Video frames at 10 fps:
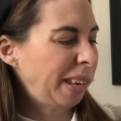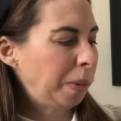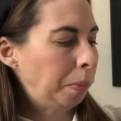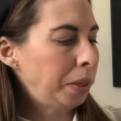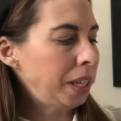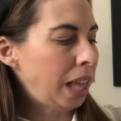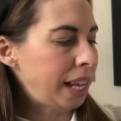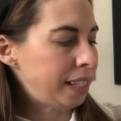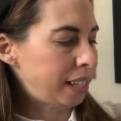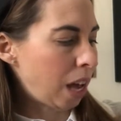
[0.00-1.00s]
Put the
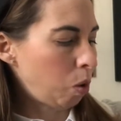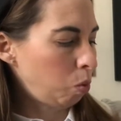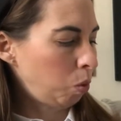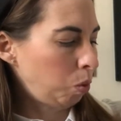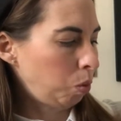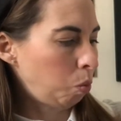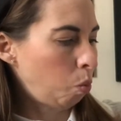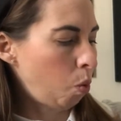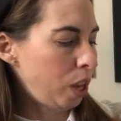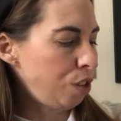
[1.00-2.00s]
lights out
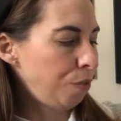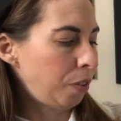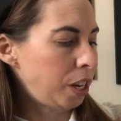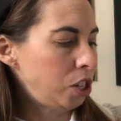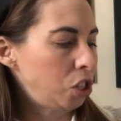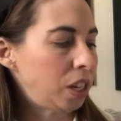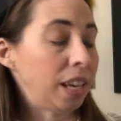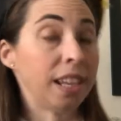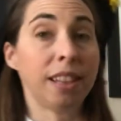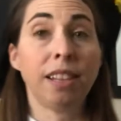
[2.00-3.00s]
when you finish
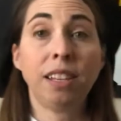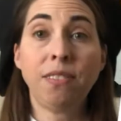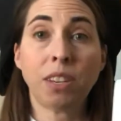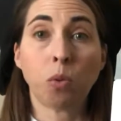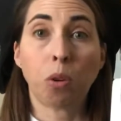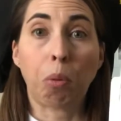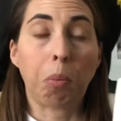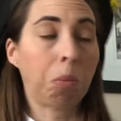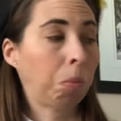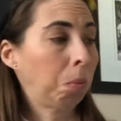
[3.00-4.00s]
in the living
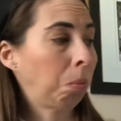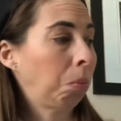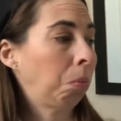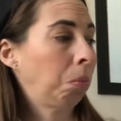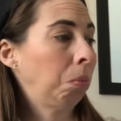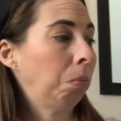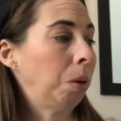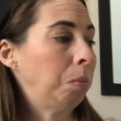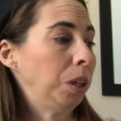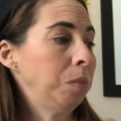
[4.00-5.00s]
room.
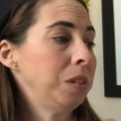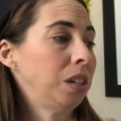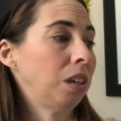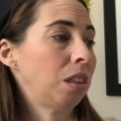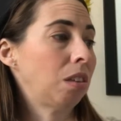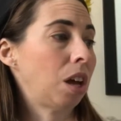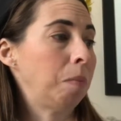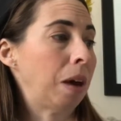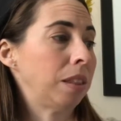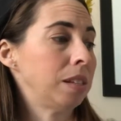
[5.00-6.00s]
Amelia Bedelia thought
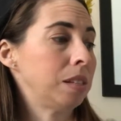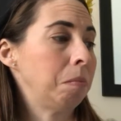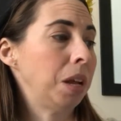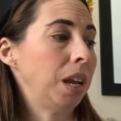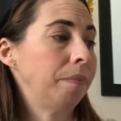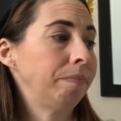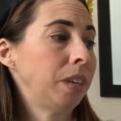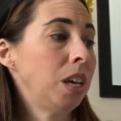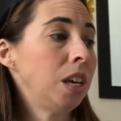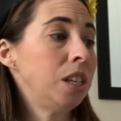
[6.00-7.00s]
about this a minute.
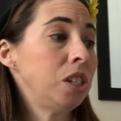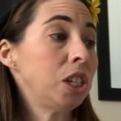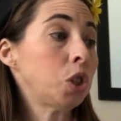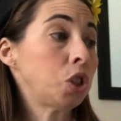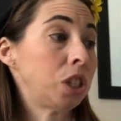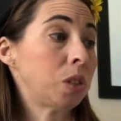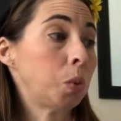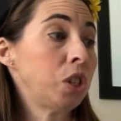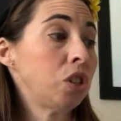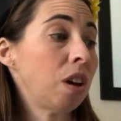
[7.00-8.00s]
See, she
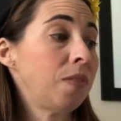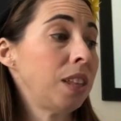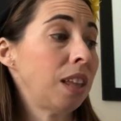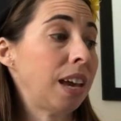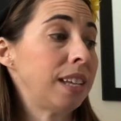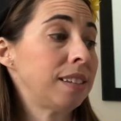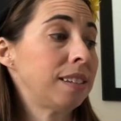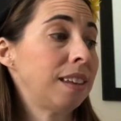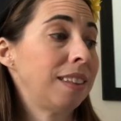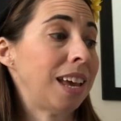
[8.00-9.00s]
switched off the
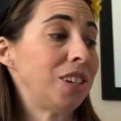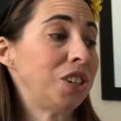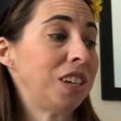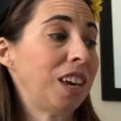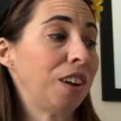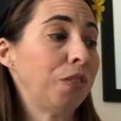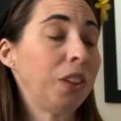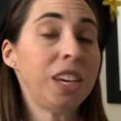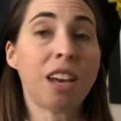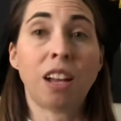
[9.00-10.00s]
lights, then she
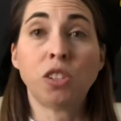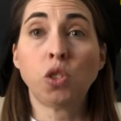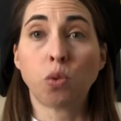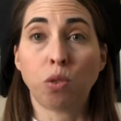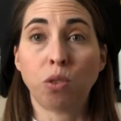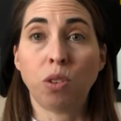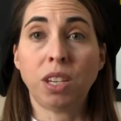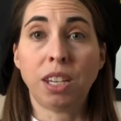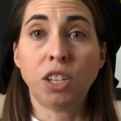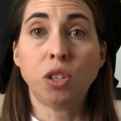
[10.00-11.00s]
carefully unscrewed
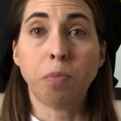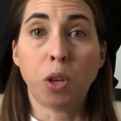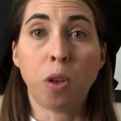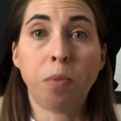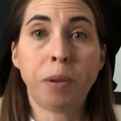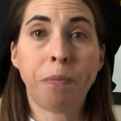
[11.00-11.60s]
each bulb.